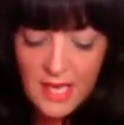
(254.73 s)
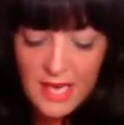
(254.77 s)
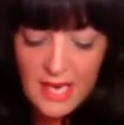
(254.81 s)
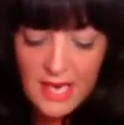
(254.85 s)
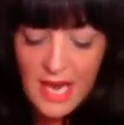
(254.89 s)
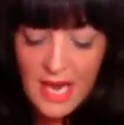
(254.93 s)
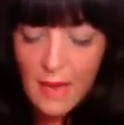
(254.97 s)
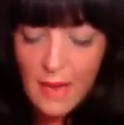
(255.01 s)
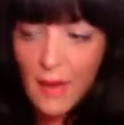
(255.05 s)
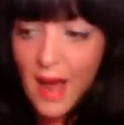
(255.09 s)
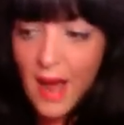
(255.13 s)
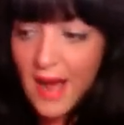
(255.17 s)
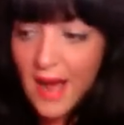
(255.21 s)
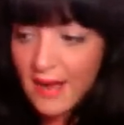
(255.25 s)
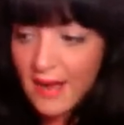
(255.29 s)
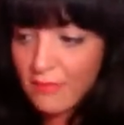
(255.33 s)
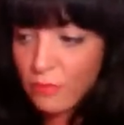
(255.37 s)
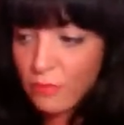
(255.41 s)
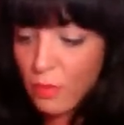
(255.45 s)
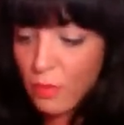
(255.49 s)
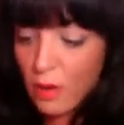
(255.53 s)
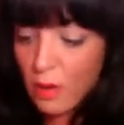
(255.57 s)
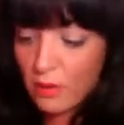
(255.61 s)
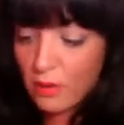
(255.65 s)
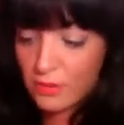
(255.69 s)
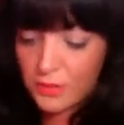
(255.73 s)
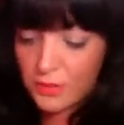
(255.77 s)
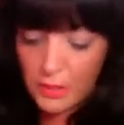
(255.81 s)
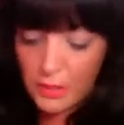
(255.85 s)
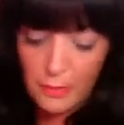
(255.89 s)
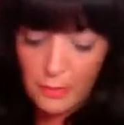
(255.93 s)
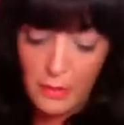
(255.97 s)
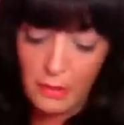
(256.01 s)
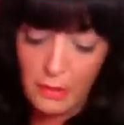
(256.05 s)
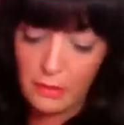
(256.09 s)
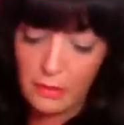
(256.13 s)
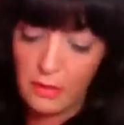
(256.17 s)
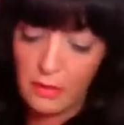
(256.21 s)
Now I've worn
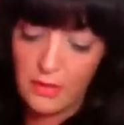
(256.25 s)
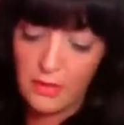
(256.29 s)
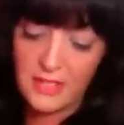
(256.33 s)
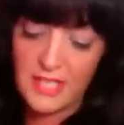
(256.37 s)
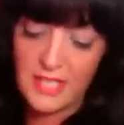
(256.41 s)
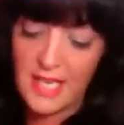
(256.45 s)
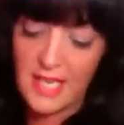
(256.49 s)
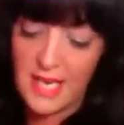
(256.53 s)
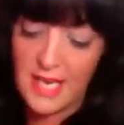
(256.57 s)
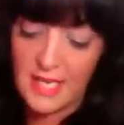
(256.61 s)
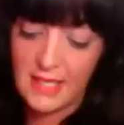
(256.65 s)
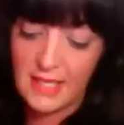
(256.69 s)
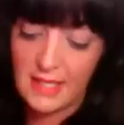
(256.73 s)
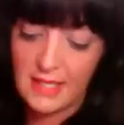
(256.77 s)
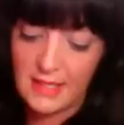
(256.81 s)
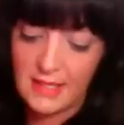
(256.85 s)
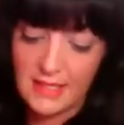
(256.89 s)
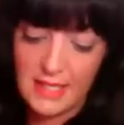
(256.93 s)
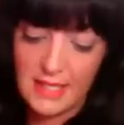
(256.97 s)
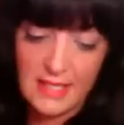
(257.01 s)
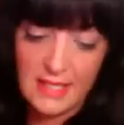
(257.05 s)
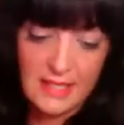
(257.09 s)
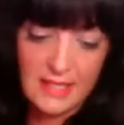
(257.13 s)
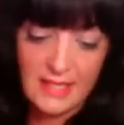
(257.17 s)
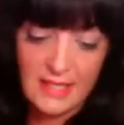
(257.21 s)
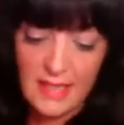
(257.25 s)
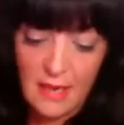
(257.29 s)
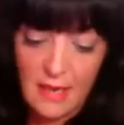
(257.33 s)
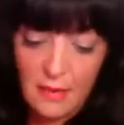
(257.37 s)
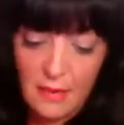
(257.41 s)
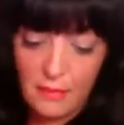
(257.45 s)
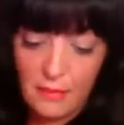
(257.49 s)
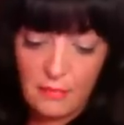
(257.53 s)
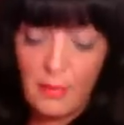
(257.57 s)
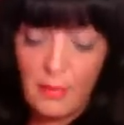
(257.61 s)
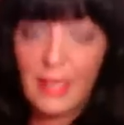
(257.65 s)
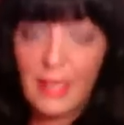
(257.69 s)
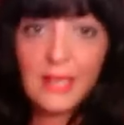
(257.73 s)
Jean Paul Gaultier since
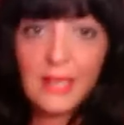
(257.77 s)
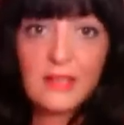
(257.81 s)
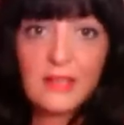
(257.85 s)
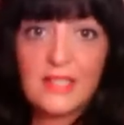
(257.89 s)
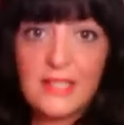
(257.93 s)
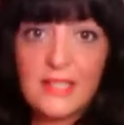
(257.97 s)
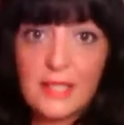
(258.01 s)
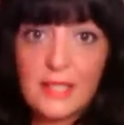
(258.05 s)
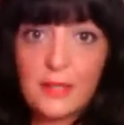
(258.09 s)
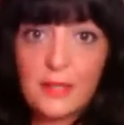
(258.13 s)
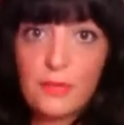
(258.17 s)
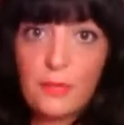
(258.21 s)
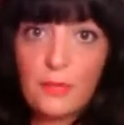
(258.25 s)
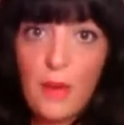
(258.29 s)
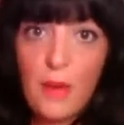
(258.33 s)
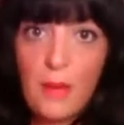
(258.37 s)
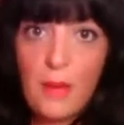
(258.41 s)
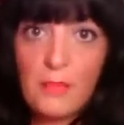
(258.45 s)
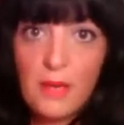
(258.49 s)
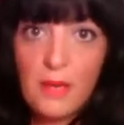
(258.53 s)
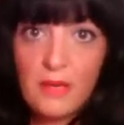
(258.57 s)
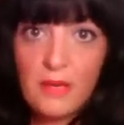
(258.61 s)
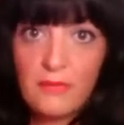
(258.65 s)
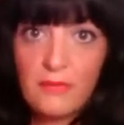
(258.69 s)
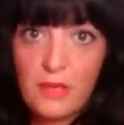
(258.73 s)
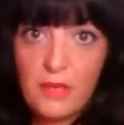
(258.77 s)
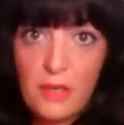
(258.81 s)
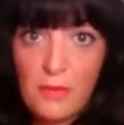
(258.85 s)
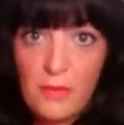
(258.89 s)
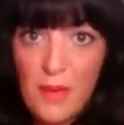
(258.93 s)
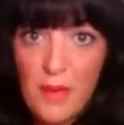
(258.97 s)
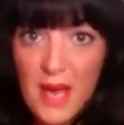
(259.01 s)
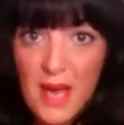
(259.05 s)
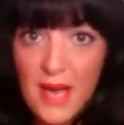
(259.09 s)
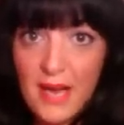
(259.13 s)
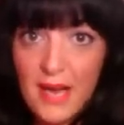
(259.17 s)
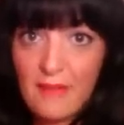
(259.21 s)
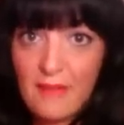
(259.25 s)
I could wear perfume,
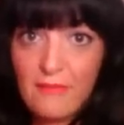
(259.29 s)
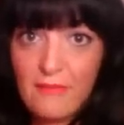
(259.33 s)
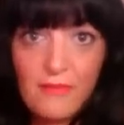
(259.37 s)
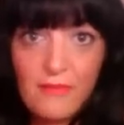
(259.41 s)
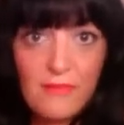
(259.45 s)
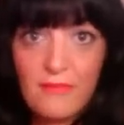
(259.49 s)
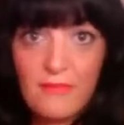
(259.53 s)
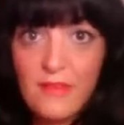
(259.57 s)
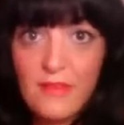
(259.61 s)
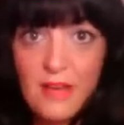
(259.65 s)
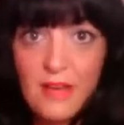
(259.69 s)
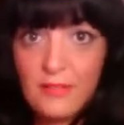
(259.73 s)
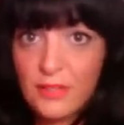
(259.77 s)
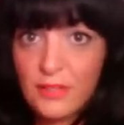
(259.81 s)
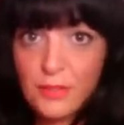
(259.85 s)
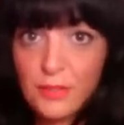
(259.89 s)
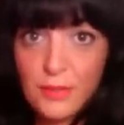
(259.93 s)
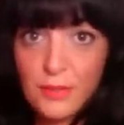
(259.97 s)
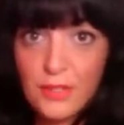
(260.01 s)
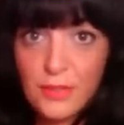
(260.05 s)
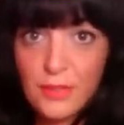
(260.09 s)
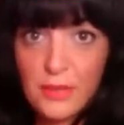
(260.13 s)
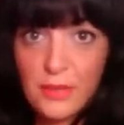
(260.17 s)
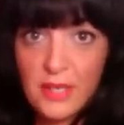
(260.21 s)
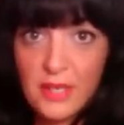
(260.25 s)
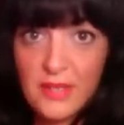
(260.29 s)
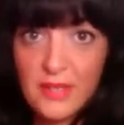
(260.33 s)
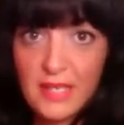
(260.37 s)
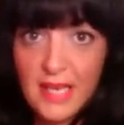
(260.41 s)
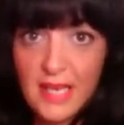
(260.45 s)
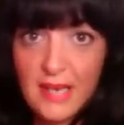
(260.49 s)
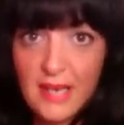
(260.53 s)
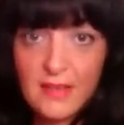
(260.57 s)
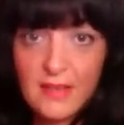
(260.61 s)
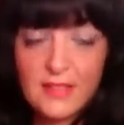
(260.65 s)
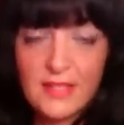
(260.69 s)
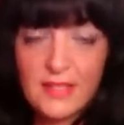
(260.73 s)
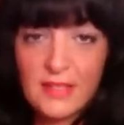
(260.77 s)
and I've never switched to anything
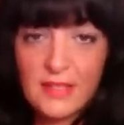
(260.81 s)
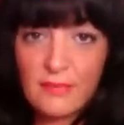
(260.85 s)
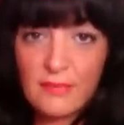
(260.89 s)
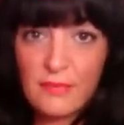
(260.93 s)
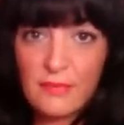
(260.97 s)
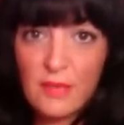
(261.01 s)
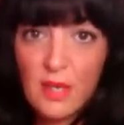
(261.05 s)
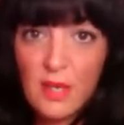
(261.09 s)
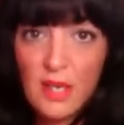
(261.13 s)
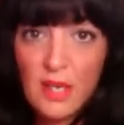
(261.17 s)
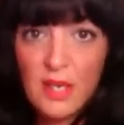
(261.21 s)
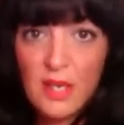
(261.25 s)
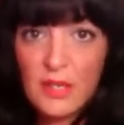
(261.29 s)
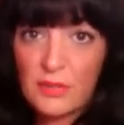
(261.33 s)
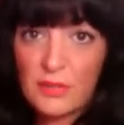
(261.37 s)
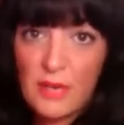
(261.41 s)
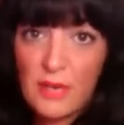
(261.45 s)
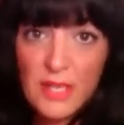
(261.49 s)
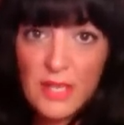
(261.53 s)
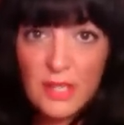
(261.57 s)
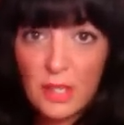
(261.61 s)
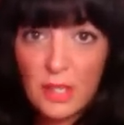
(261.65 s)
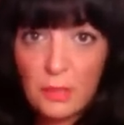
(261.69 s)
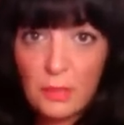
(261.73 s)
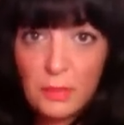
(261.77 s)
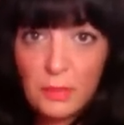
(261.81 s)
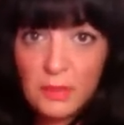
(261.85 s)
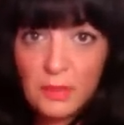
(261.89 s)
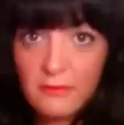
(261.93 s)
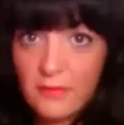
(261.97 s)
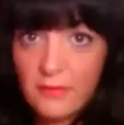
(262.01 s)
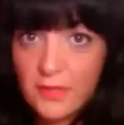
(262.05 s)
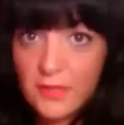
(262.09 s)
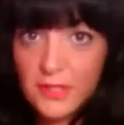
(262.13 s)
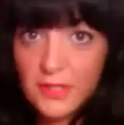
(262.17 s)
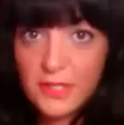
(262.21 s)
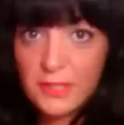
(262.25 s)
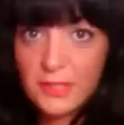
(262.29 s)
else. I've tried a couple of
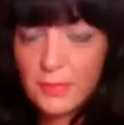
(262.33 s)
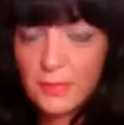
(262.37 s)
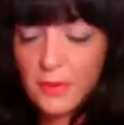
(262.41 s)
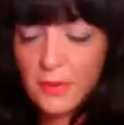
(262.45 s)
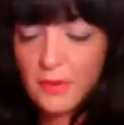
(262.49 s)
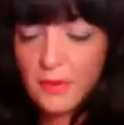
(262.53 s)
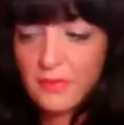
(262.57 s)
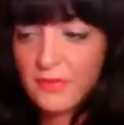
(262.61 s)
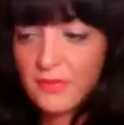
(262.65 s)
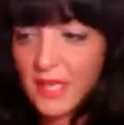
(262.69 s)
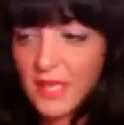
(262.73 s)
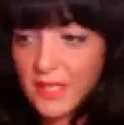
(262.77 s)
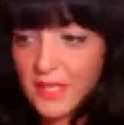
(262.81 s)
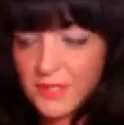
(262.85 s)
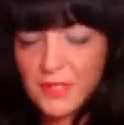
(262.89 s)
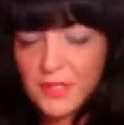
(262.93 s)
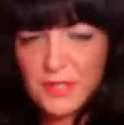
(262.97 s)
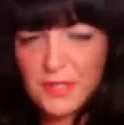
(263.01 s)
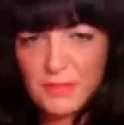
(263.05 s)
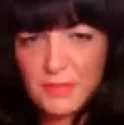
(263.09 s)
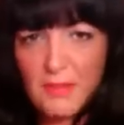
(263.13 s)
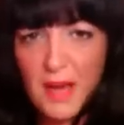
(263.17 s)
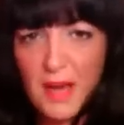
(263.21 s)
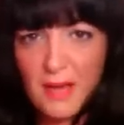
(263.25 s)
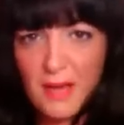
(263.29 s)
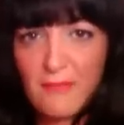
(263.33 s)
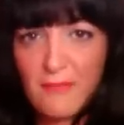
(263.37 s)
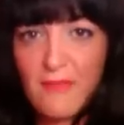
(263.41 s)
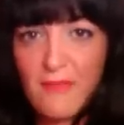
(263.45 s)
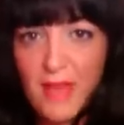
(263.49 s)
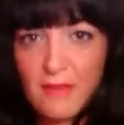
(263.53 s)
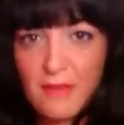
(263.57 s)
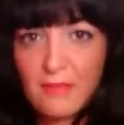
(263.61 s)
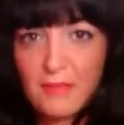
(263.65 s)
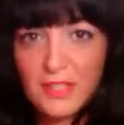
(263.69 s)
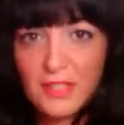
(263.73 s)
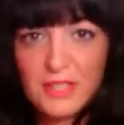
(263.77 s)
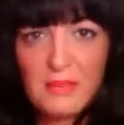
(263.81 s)
others, but that's just my
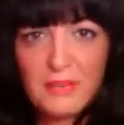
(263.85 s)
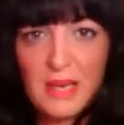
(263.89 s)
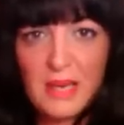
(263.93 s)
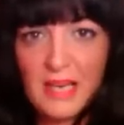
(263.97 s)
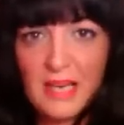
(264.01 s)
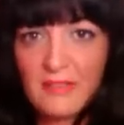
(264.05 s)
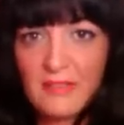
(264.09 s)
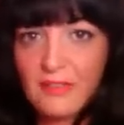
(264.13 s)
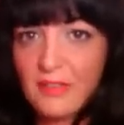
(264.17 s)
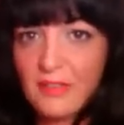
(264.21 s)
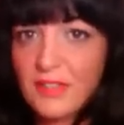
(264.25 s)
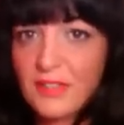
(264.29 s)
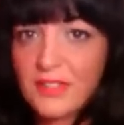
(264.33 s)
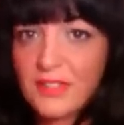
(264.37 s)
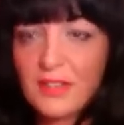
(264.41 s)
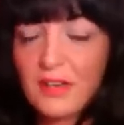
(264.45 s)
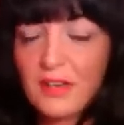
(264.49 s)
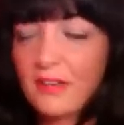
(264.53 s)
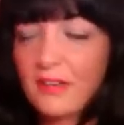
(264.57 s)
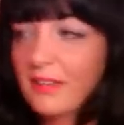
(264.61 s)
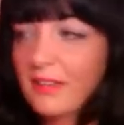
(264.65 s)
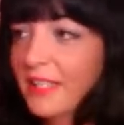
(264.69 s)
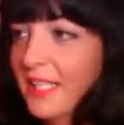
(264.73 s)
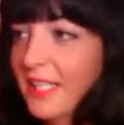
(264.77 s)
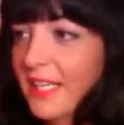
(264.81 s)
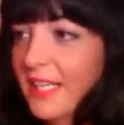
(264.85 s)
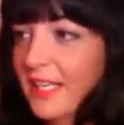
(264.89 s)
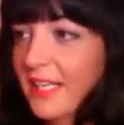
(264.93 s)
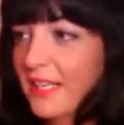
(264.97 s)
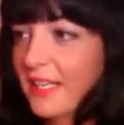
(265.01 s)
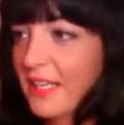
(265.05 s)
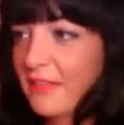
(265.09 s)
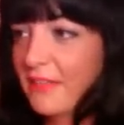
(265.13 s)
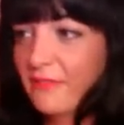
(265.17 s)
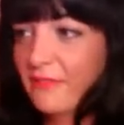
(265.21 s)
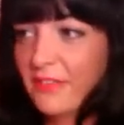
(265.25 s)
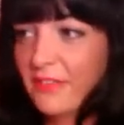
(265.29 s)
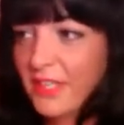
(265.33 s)
favourite smell ever. It's got
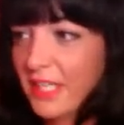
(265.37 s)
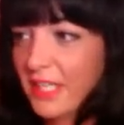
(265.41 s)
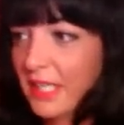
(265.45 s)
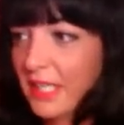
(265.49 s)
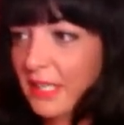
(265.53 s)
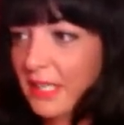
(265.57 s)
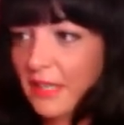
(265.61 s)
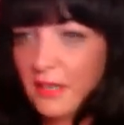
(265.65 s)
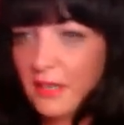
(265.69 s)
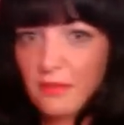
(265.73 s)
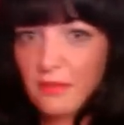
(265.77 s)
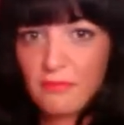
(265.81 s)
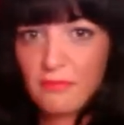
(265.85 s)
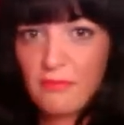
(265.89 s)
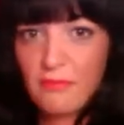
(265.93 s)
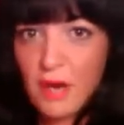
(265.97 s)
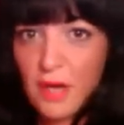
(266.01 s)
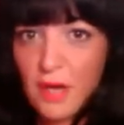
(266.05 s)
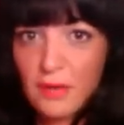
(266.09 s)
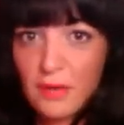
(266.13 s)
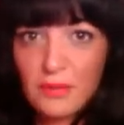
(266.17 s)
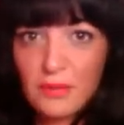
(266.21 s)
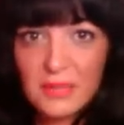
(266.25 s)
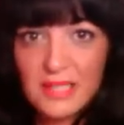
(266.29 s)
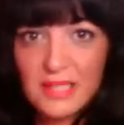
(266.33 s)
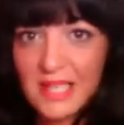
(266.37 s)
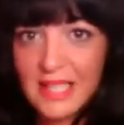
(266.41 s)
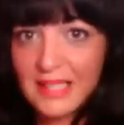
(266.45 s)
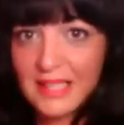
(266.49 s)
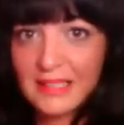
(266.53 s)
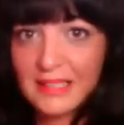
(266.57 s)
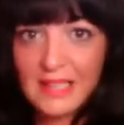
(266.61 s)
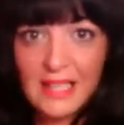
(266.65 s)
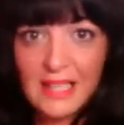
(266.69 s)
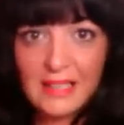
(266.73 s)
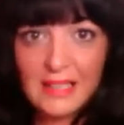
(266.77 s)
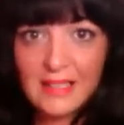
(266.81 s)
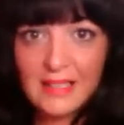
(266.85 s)
your vanilla, rose, lang
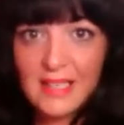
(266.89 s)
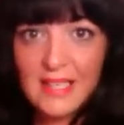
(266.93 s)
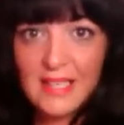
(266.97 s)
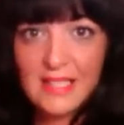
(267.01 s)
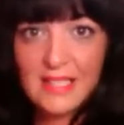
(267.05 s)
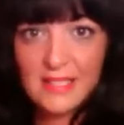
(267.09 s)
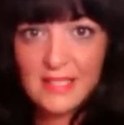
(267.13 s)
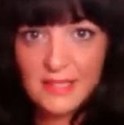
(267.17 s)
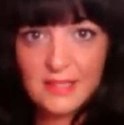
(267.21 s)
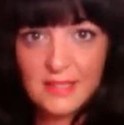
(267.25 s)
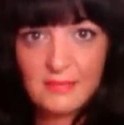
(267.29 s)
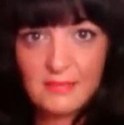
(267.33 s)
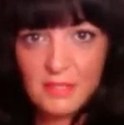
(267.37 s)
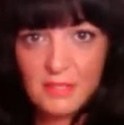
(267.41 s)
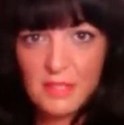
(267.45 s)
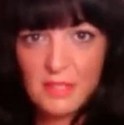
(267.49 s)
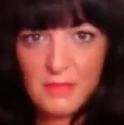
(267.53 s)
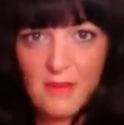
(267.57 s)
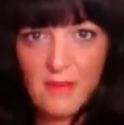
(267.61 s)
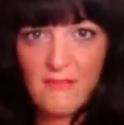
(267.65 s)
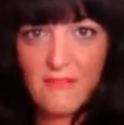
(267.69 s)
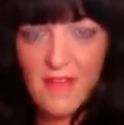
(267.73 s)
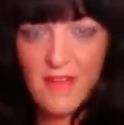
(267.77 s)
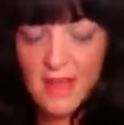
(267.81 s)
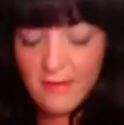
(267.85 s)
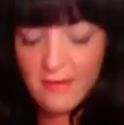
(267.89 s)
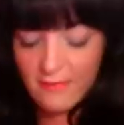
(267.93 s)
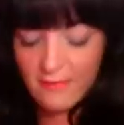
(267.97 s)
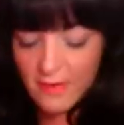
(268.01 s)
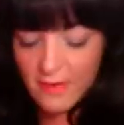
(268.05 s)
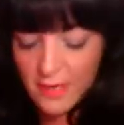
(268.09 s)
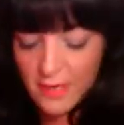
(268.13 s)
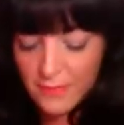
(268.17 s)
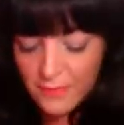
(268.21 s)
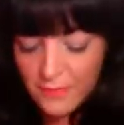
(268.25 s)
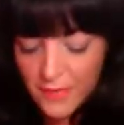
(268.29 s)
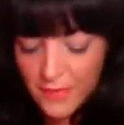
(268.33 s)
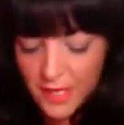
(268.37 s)
lang, it's just my
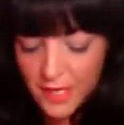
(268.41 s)
favourite.